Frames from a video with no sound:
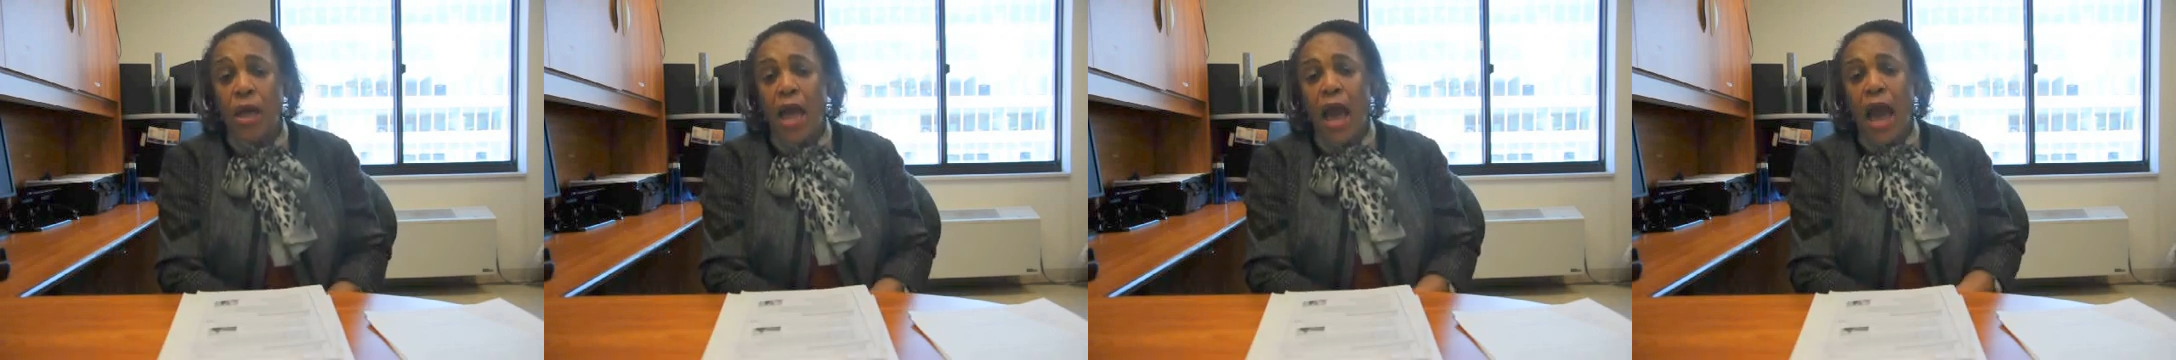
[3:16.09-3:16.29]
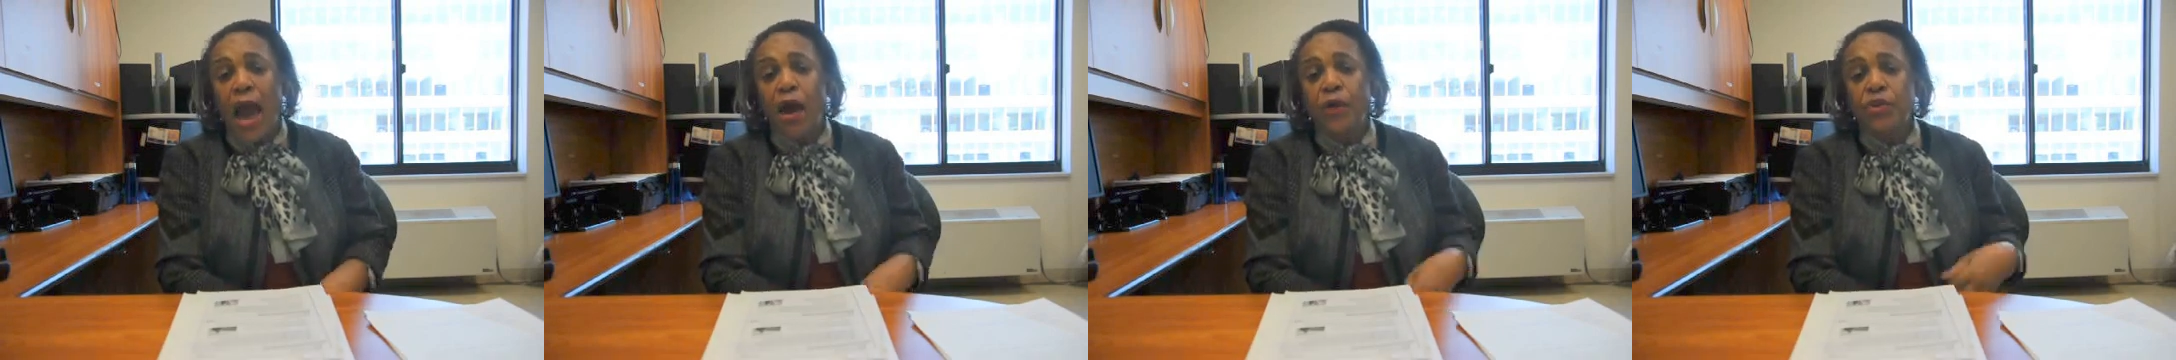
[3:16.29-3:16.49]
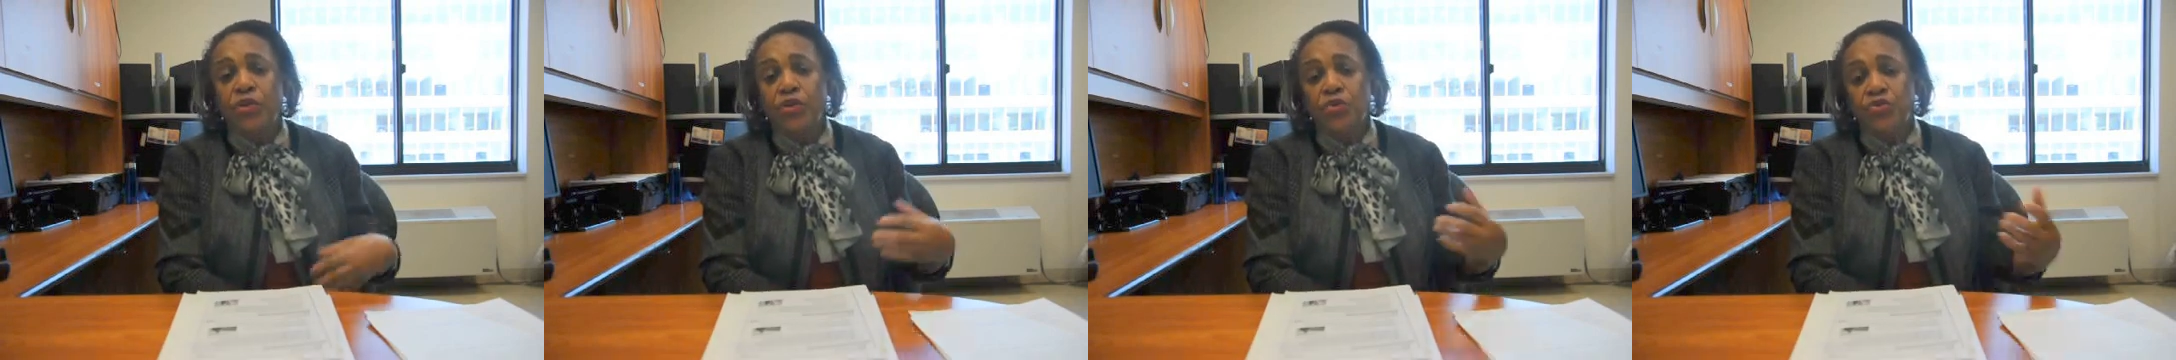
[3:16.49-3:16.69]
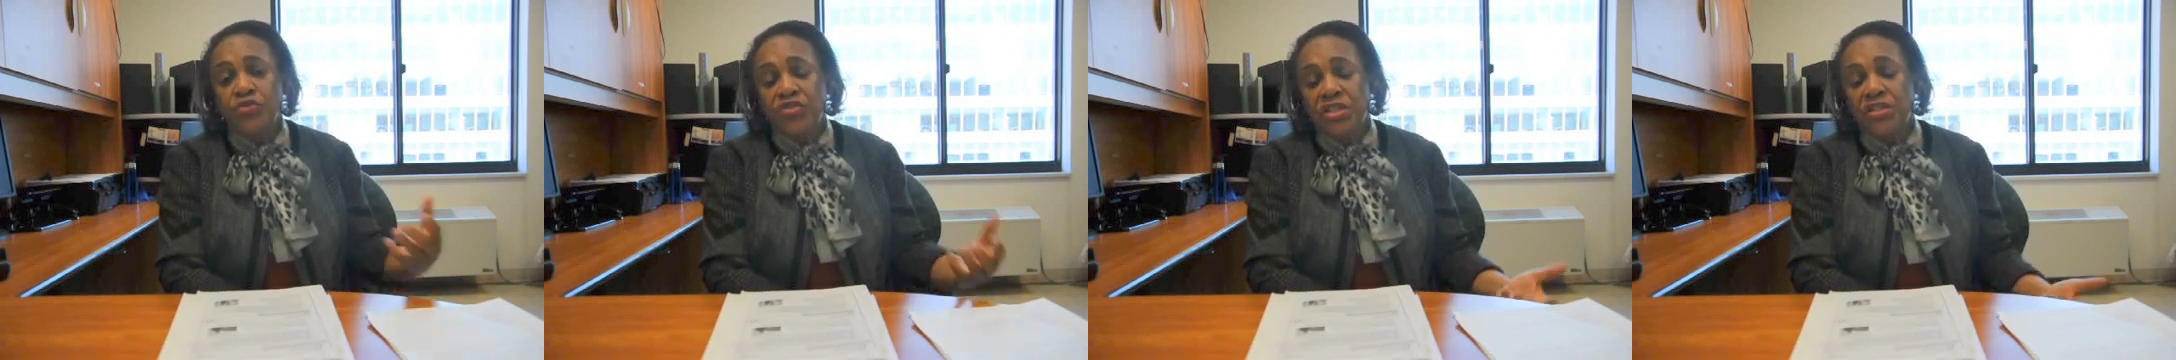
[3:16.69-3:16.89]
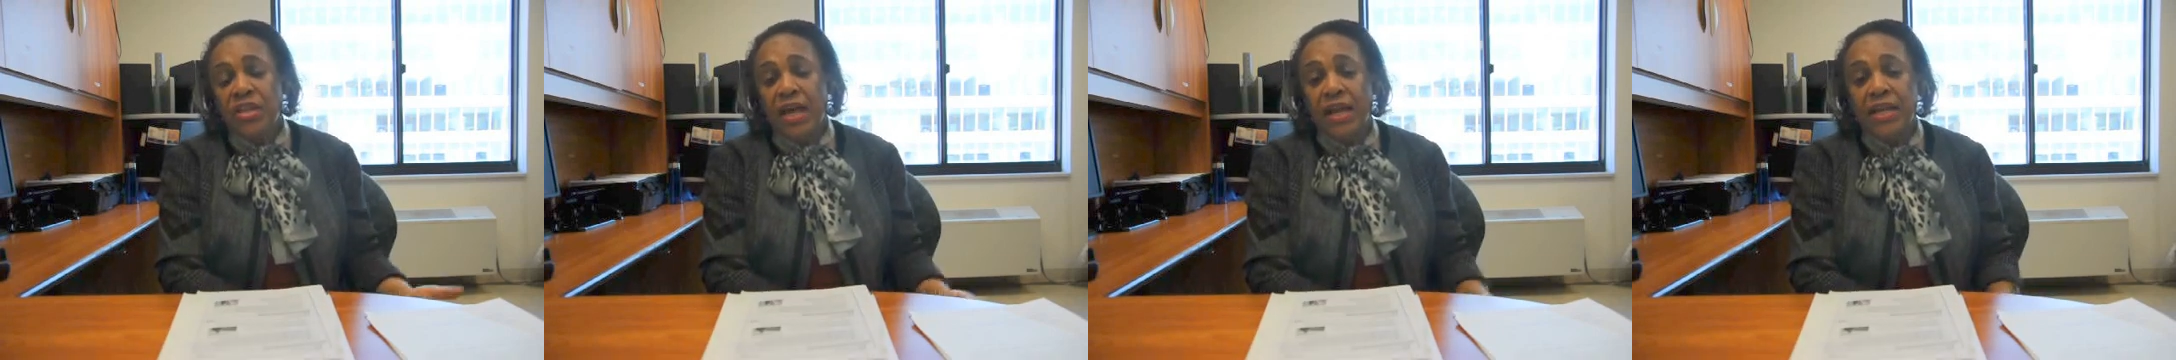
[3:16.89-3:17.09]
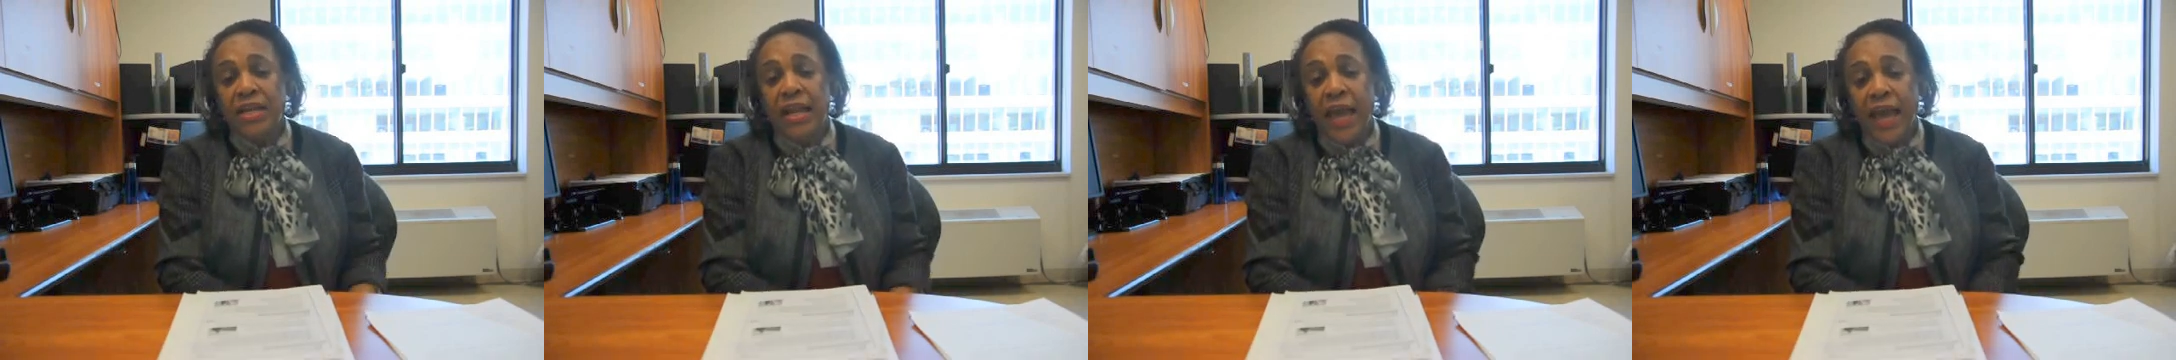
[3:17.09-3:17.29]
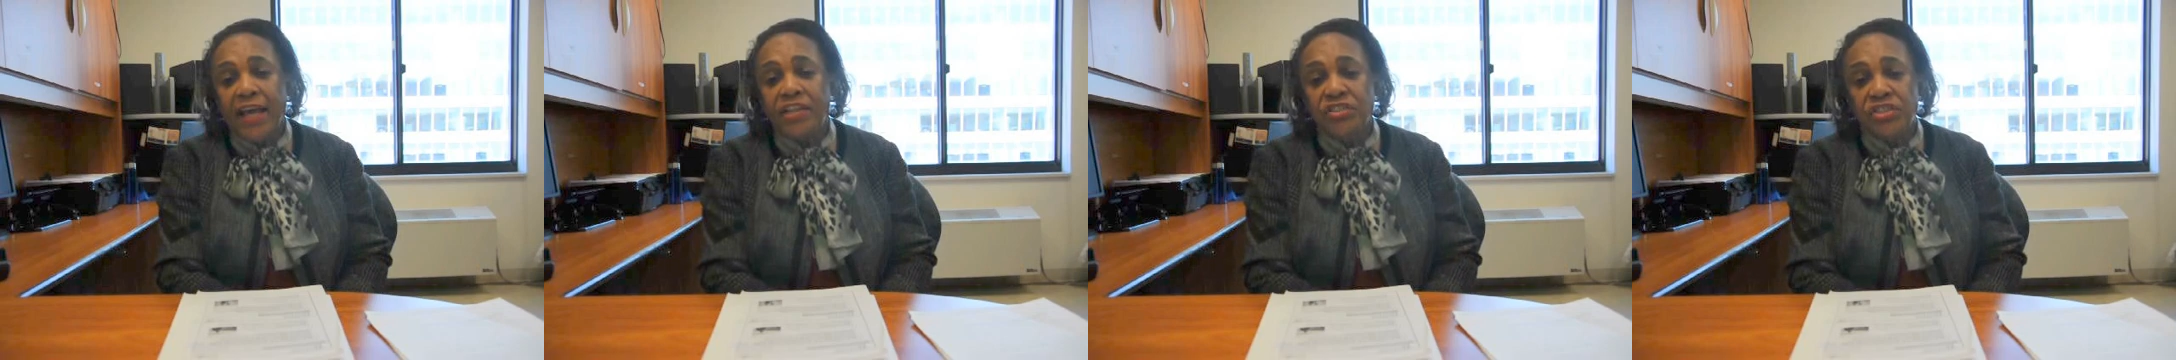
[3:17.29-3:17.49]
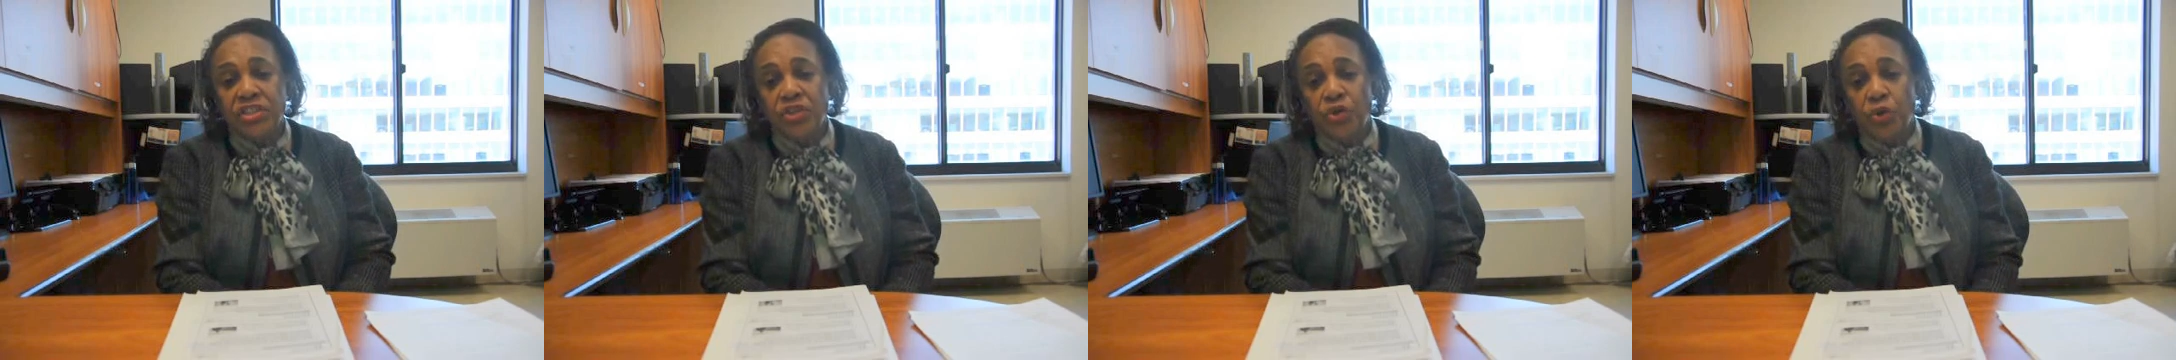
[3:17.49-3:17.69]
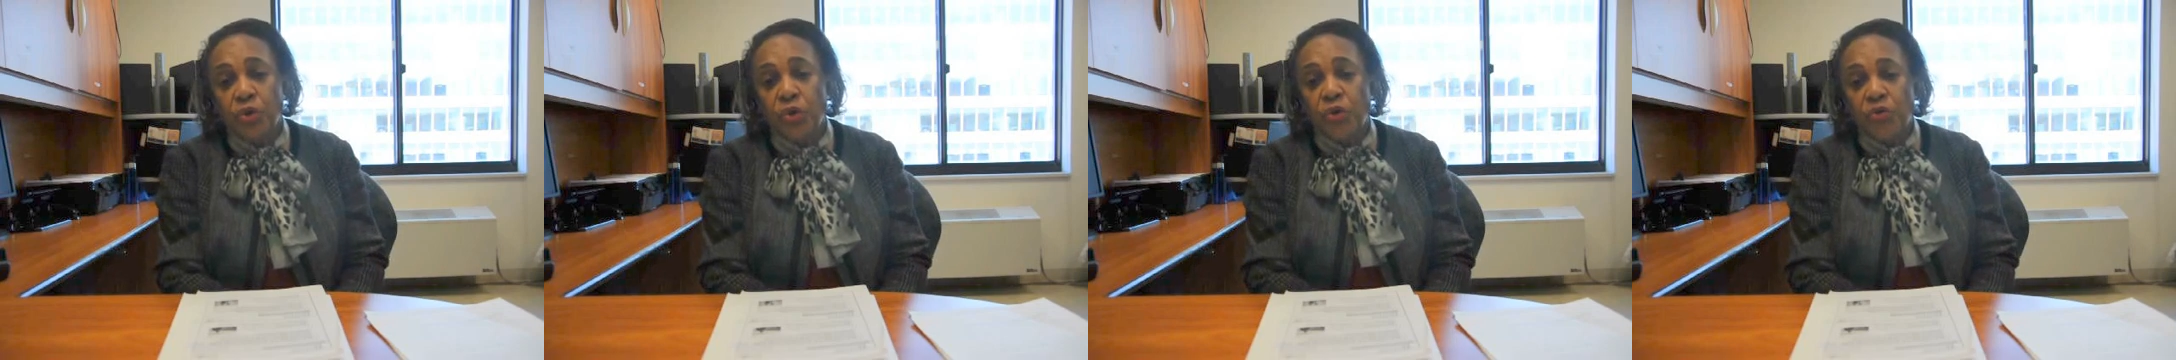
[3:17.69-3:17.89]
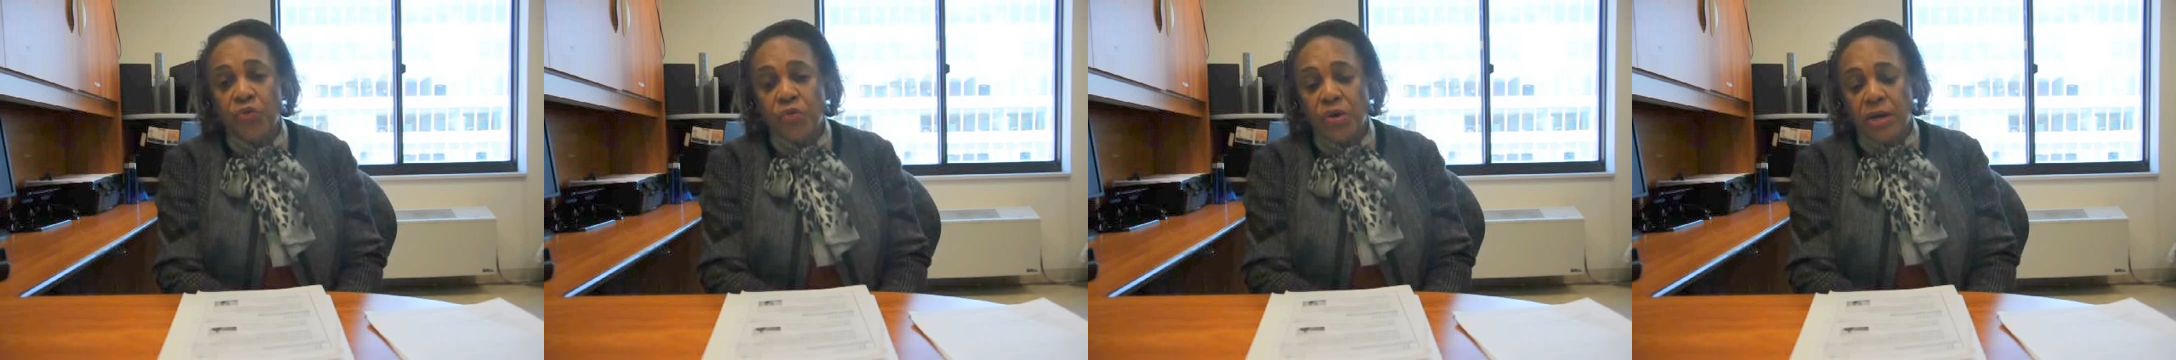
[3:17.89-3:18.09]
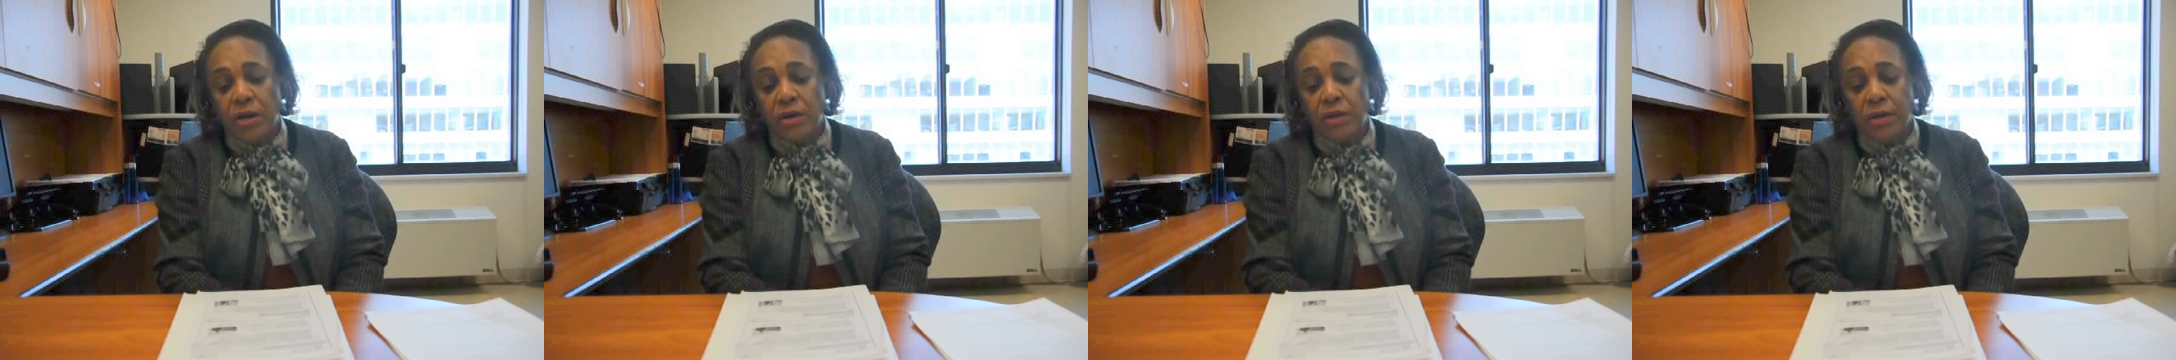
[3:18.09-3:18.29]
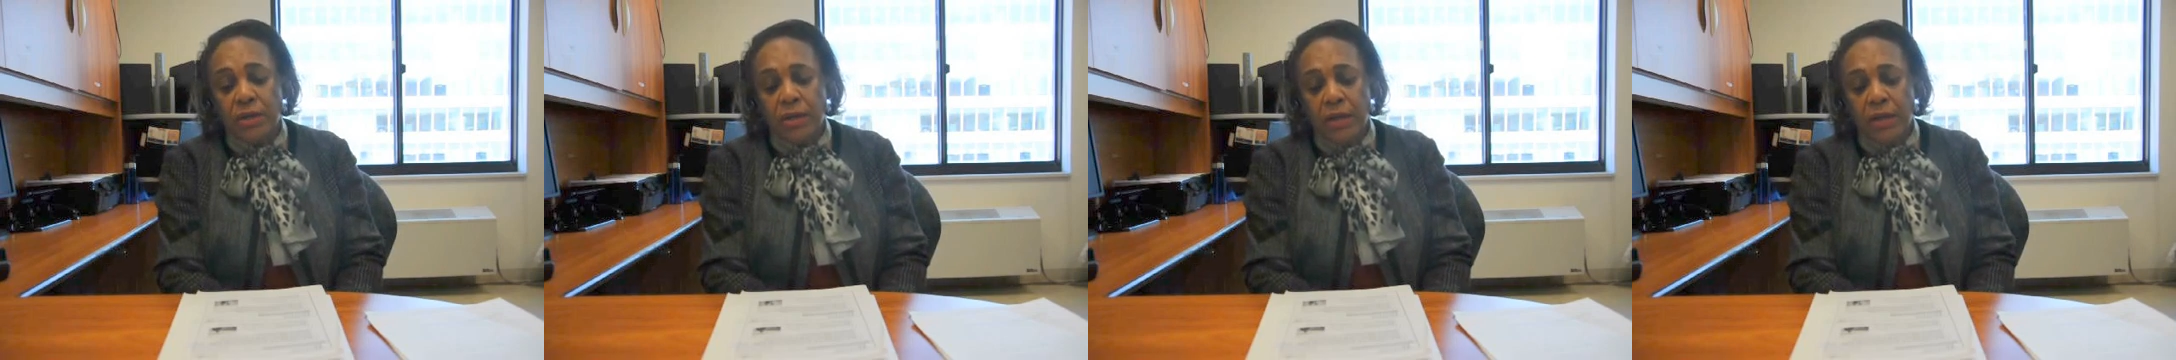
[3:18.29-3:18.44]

How do you see that enhancing your career?